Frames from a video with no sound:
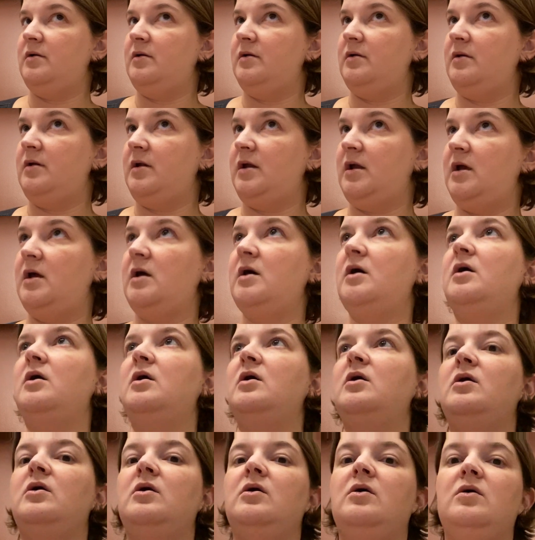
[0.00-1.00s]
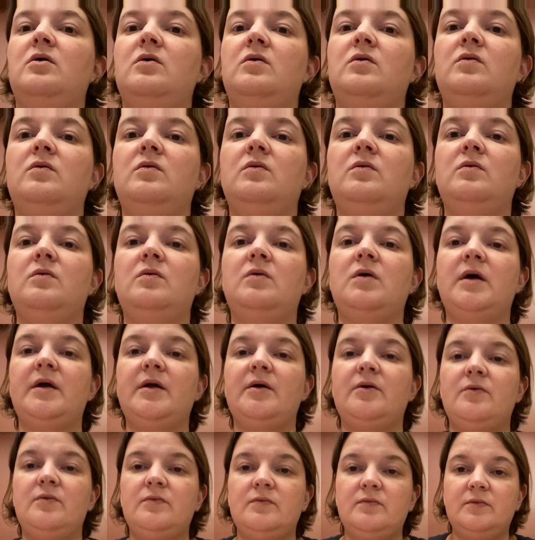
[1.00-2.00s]
now
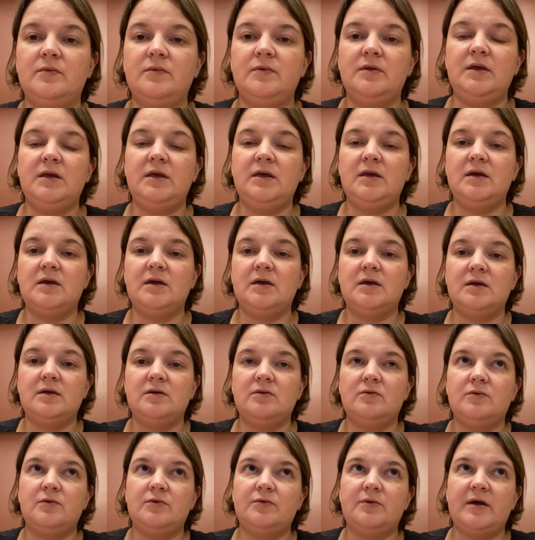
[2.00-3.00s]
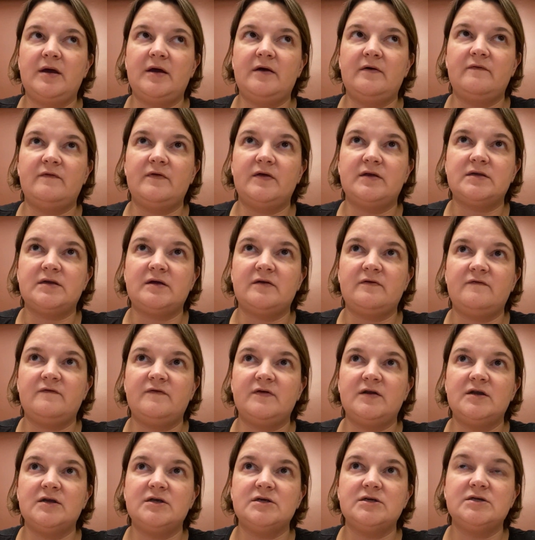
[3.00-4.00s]
what do I have that's
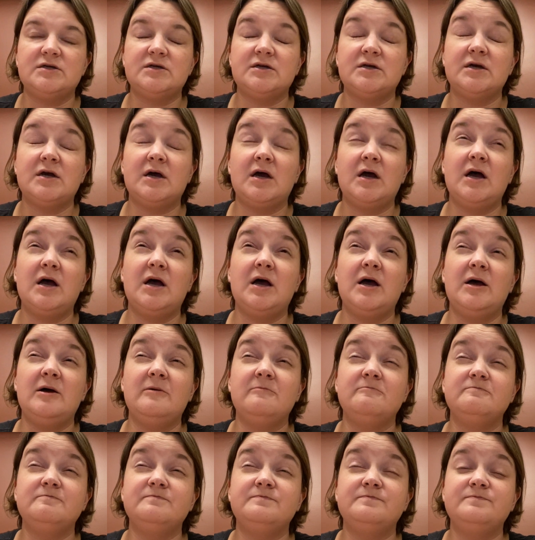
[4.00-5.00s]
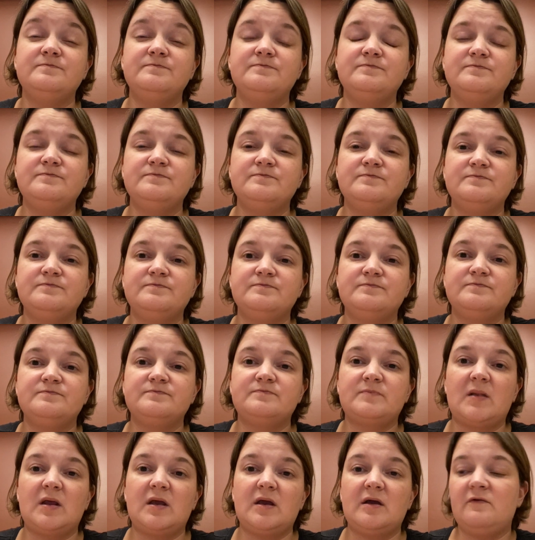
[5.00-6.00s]
unfinished? I
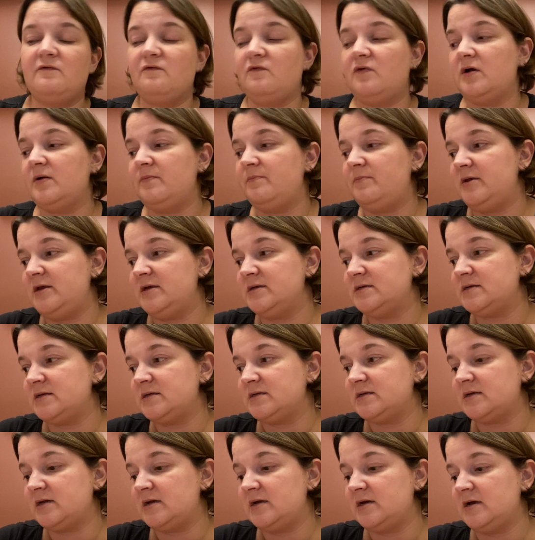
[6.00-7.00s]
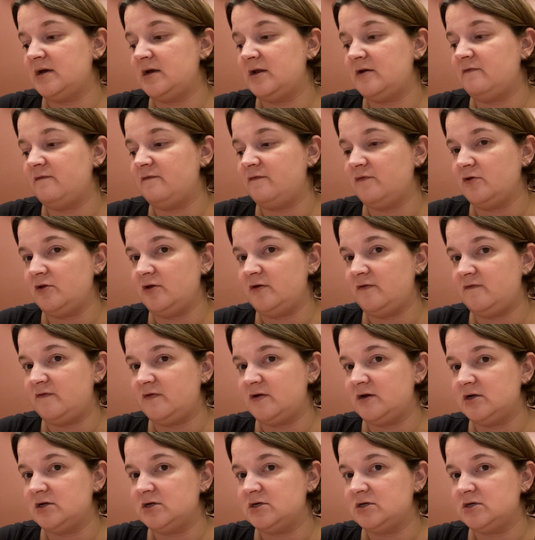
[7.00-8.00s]
think I have one piece that's unfully
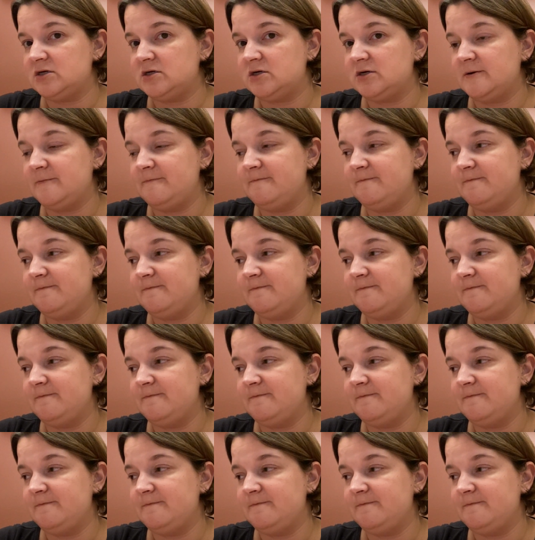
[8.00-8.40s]
finished.